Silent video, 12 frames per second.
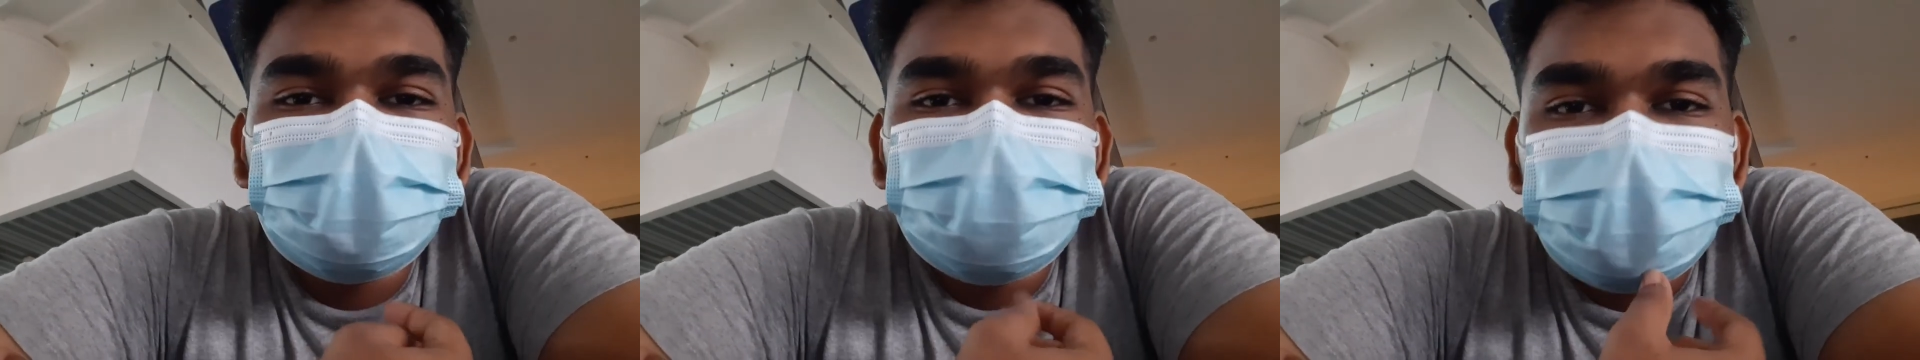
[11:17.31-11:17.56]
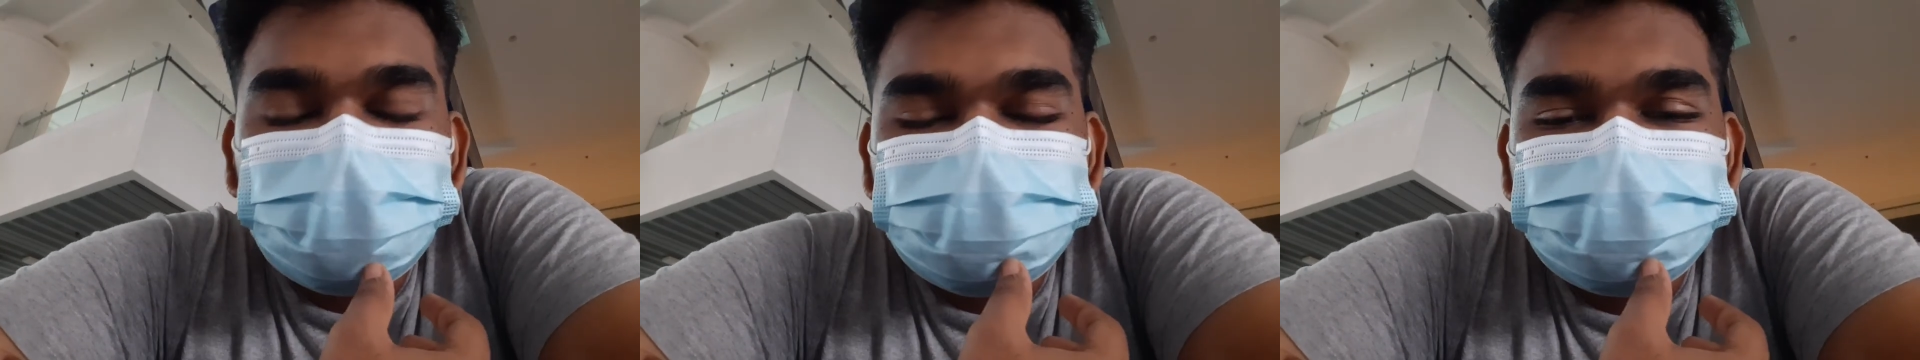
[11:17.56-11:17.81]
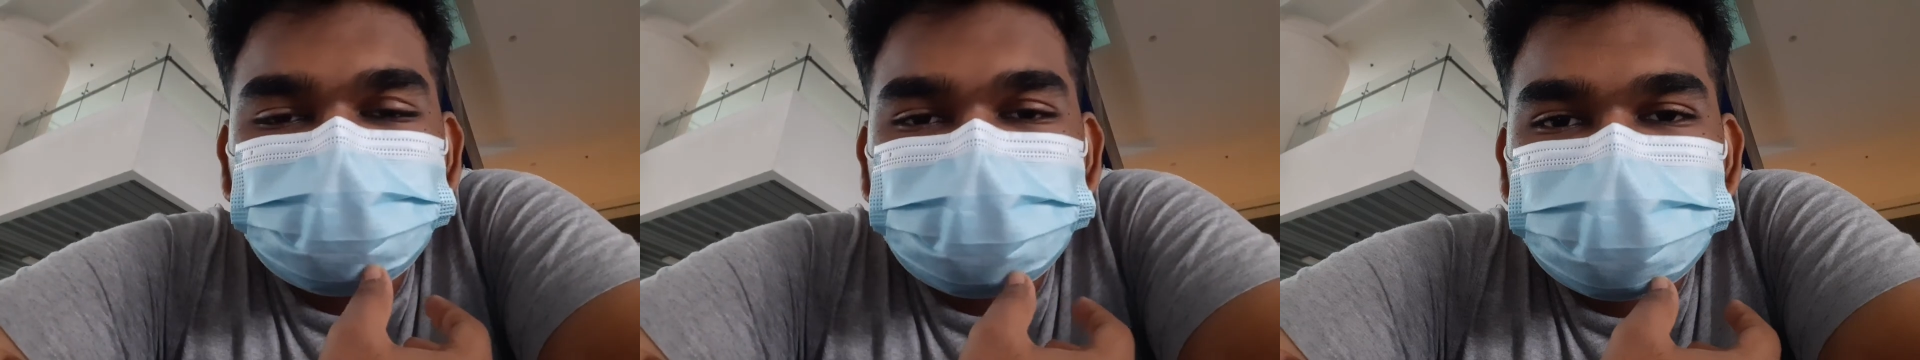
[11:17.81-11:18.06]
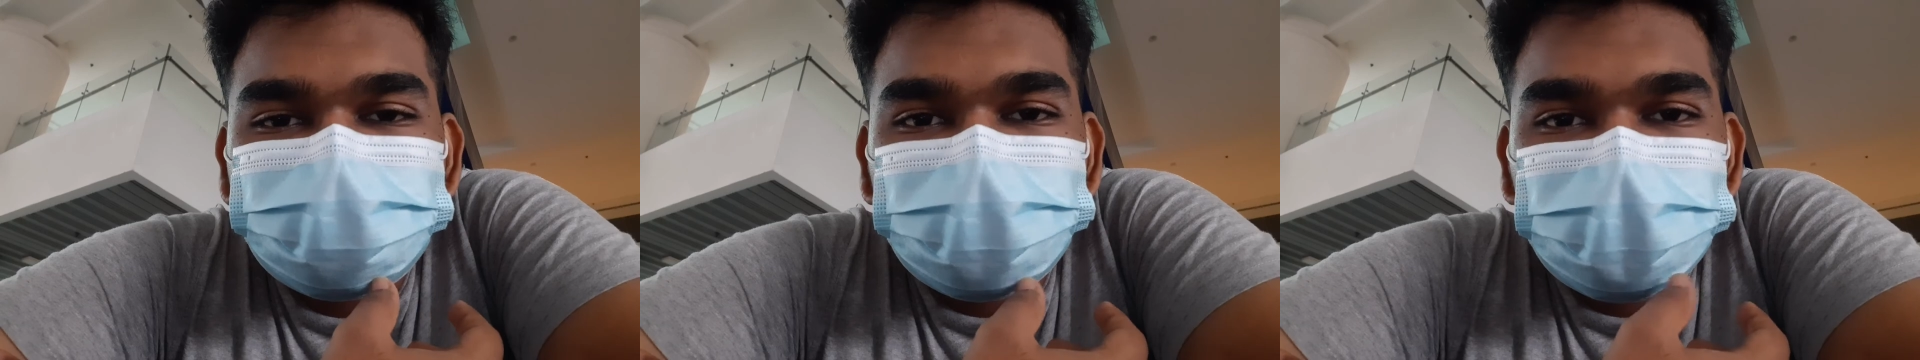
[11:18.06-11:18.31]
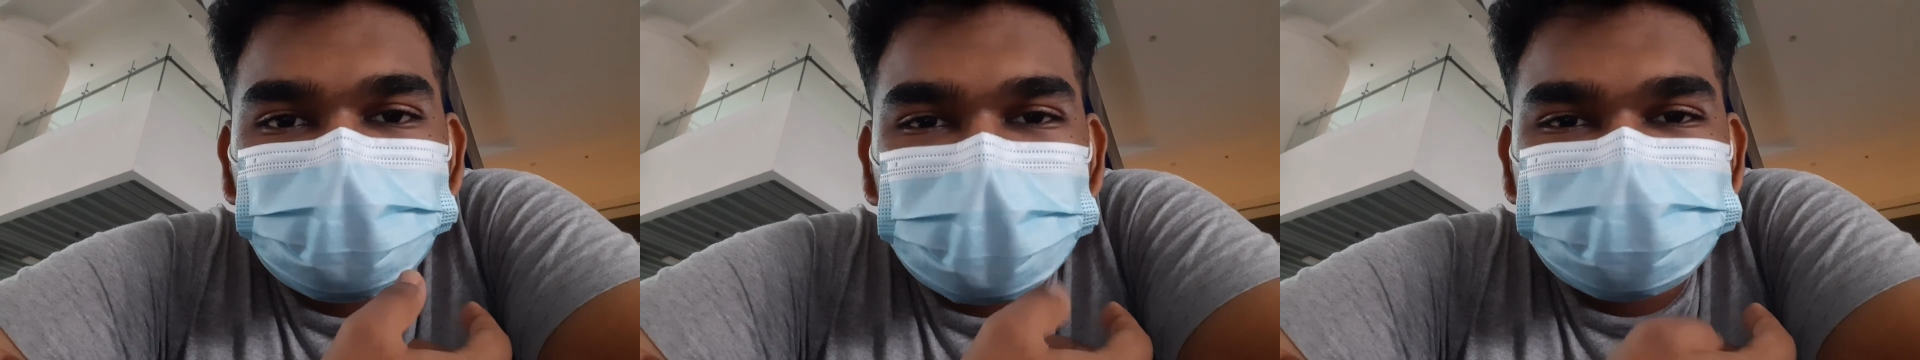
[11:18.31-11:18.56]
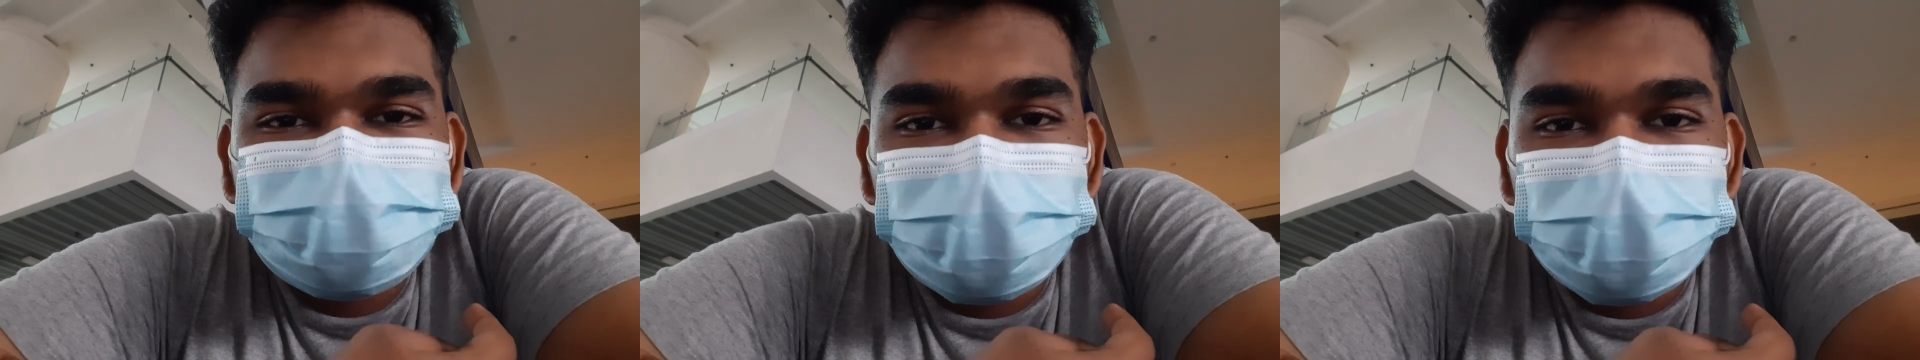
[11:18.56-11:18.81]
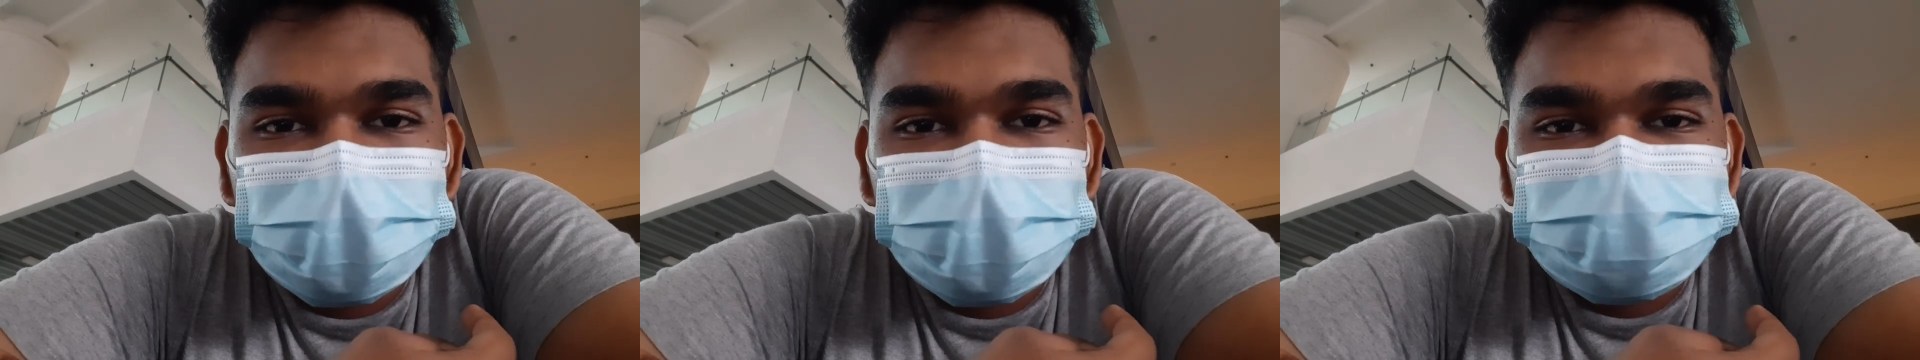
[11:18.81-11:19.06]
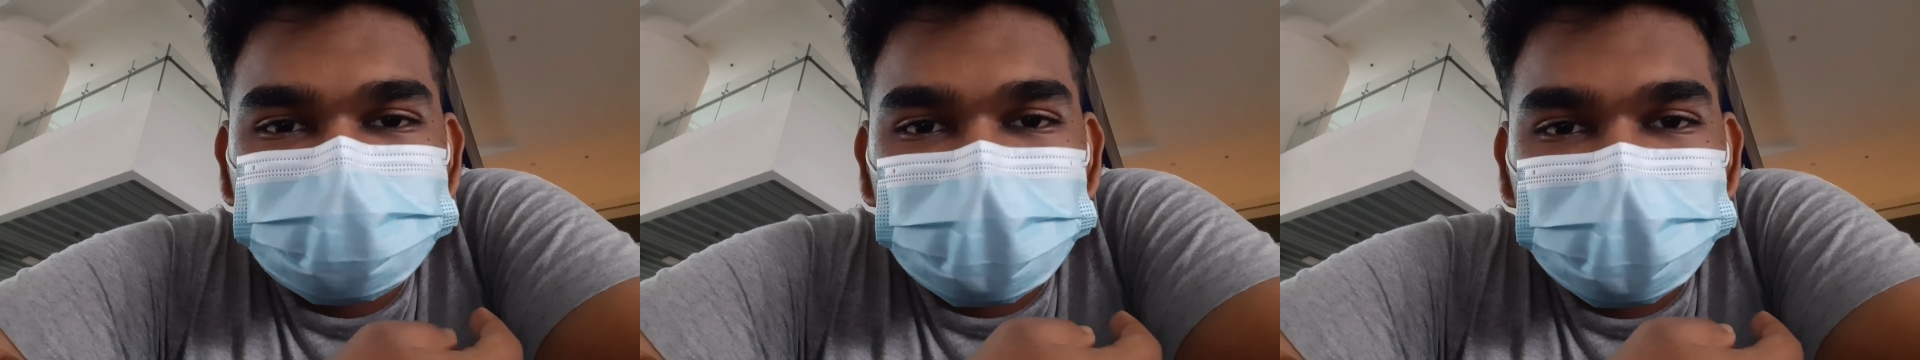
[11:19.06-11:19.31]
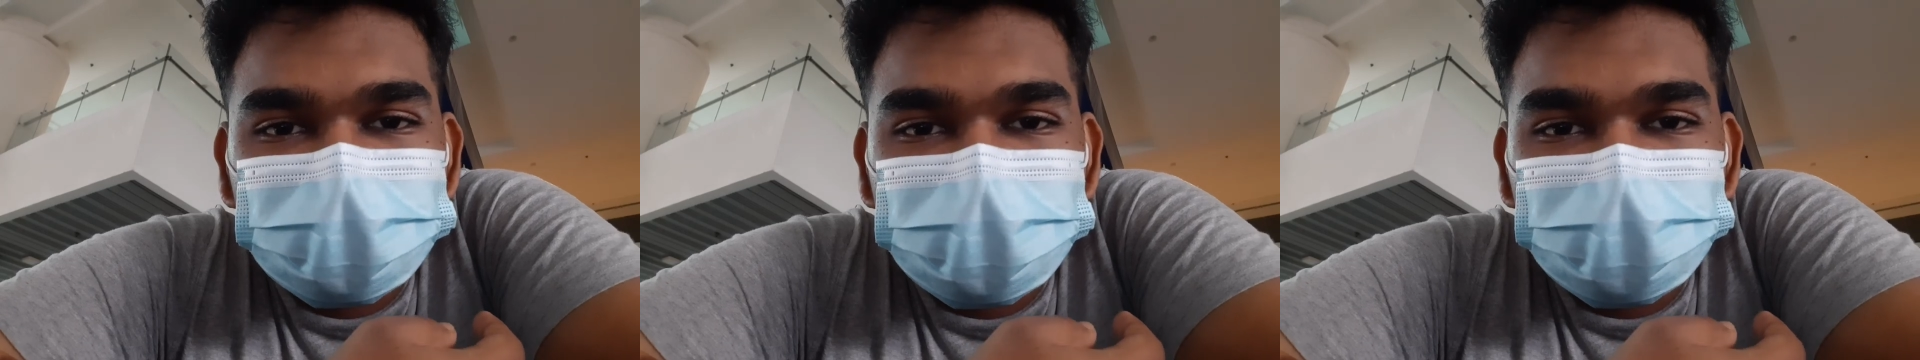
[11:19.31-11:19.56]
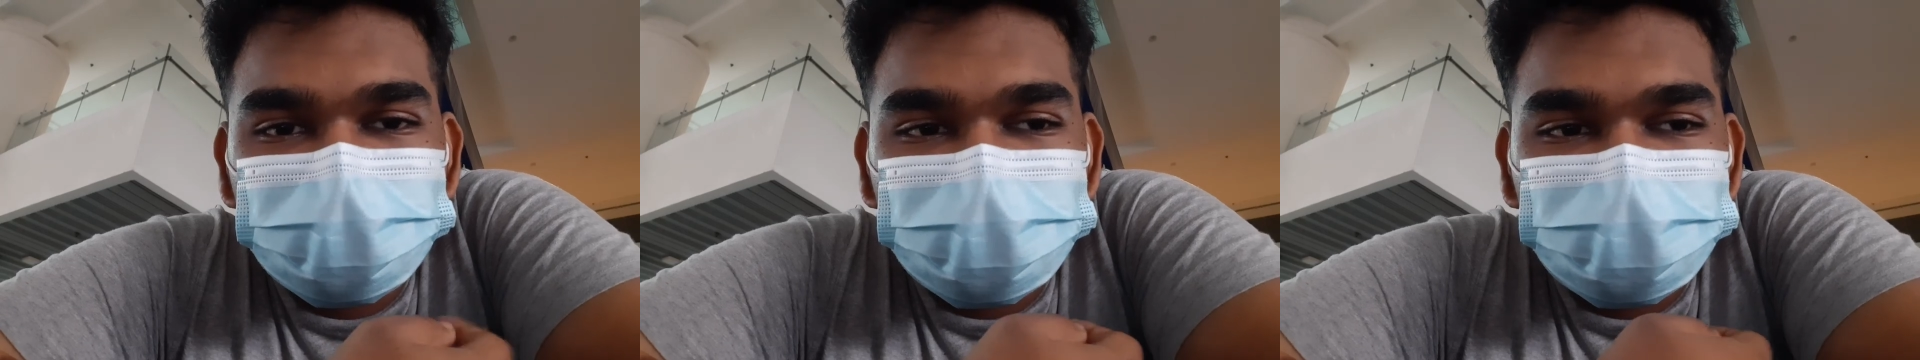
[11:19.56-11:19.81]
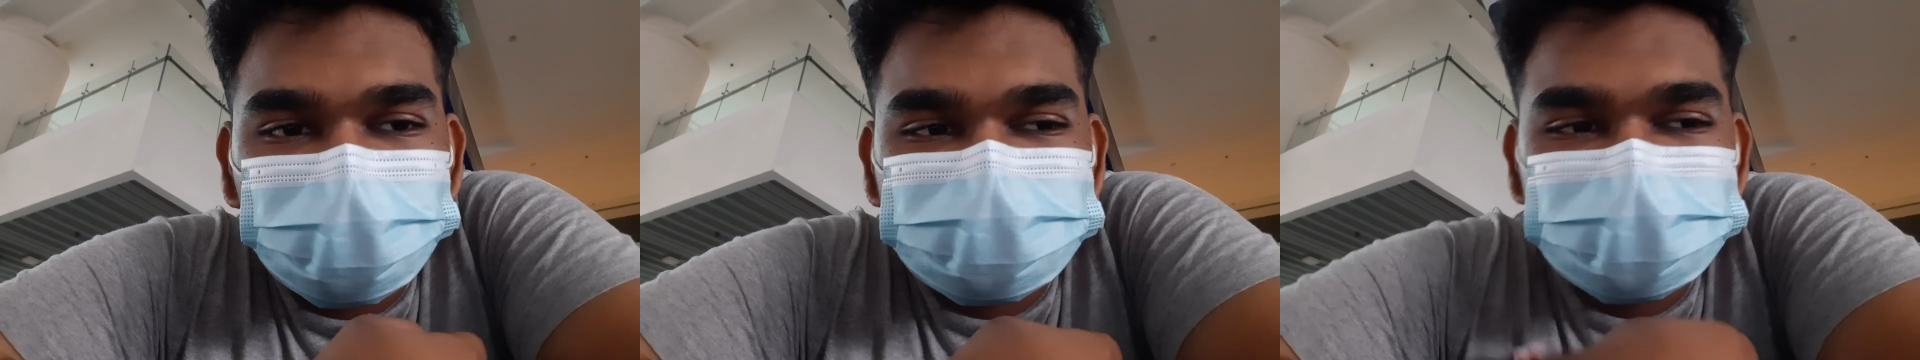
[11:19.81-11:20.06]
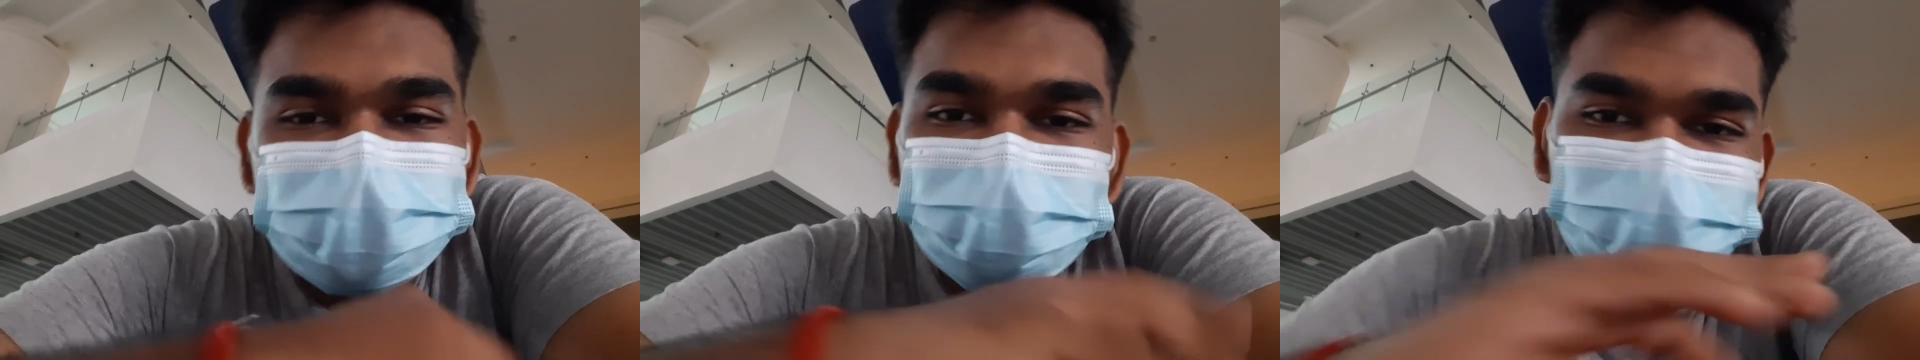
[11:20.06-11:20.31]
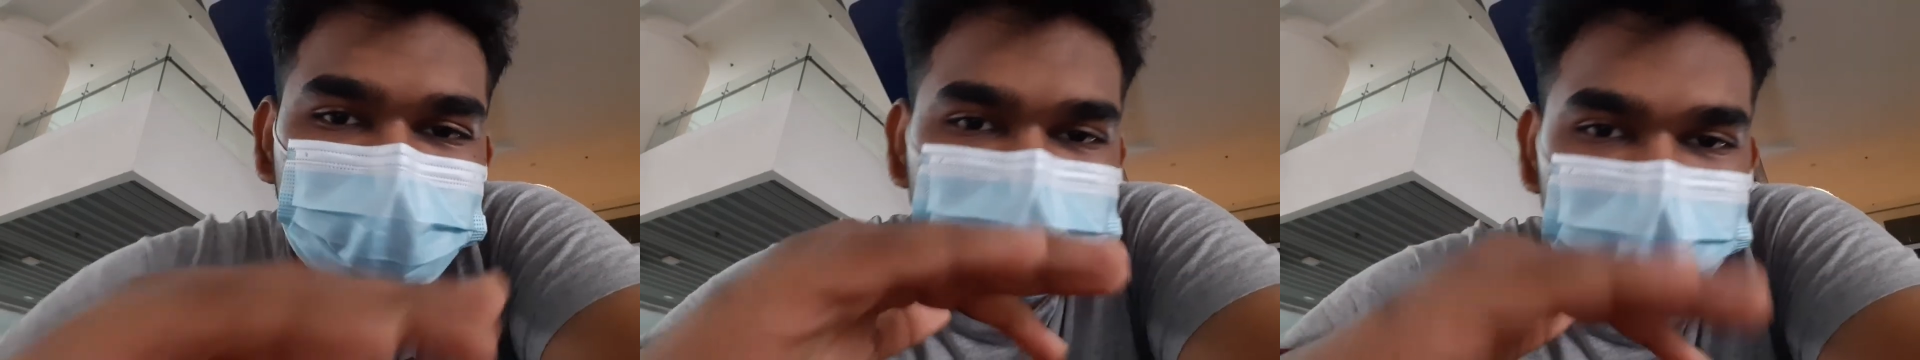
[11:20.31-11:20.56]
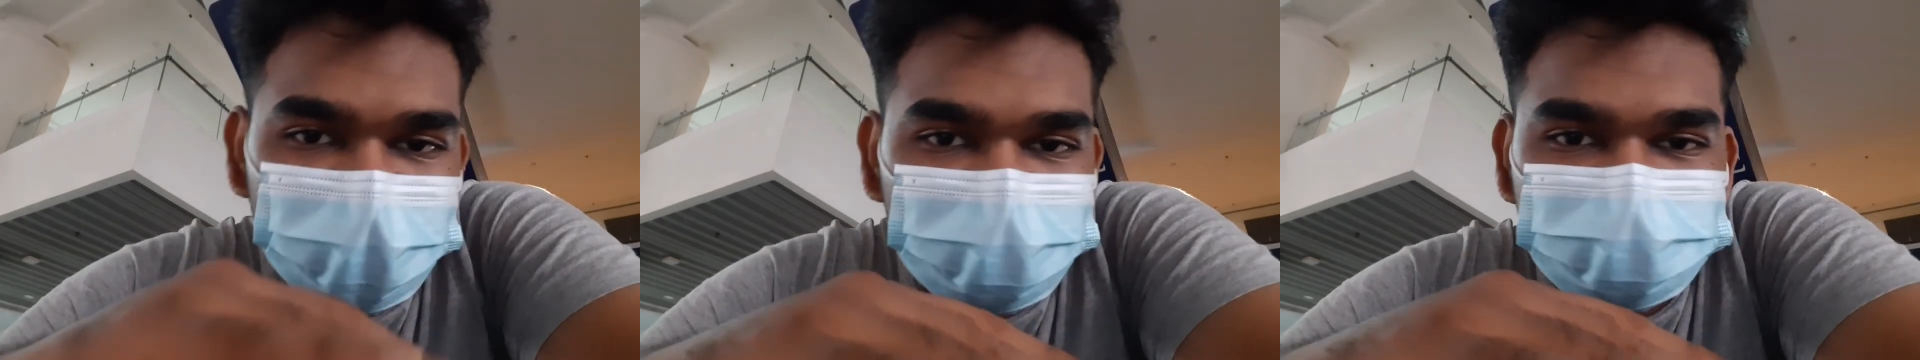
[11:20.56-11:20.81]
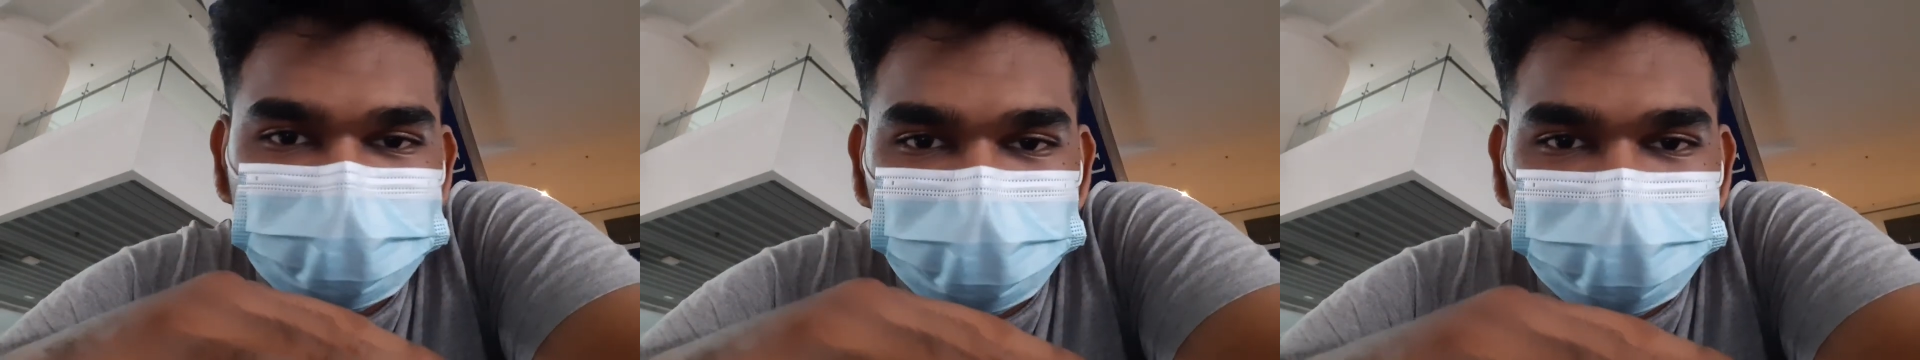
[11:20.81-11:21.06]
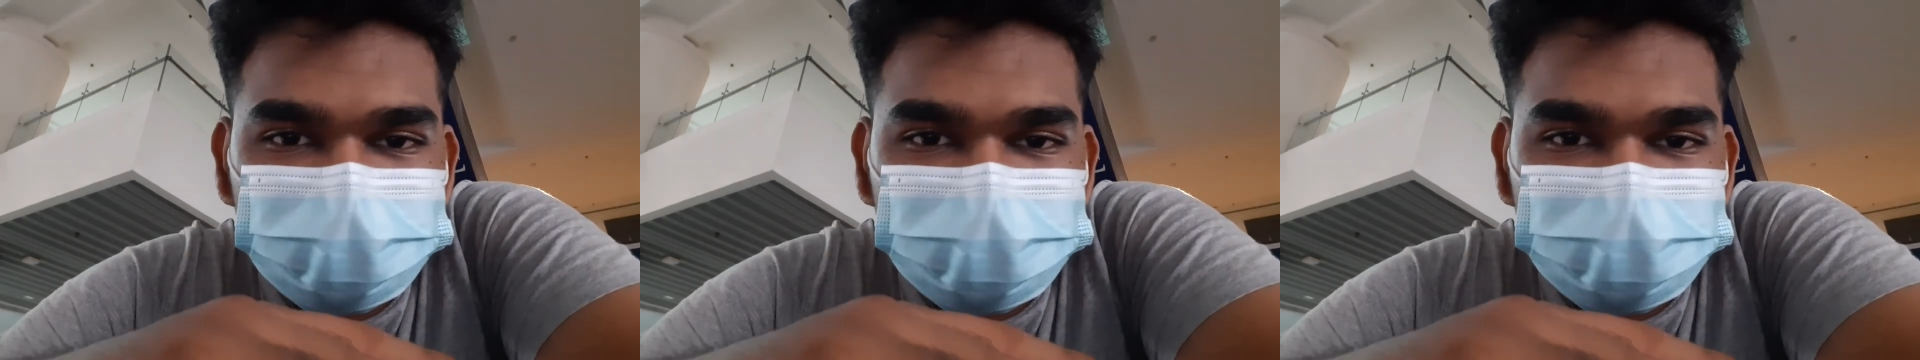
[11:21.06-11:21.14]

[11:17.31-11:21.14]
because for the past few days I came across several videos